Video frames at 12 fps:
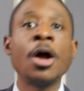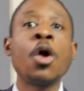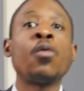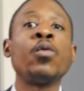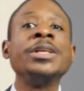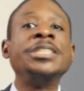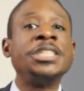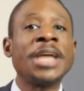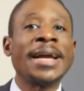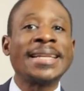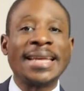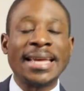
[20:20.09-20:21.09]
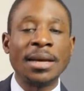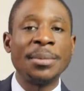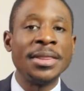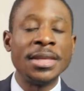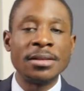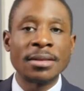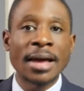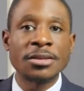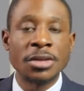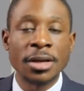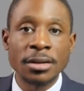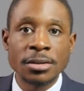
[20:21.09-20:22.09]
rejecting him in these last
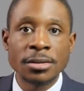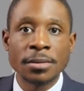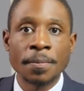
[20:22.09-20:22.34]
days.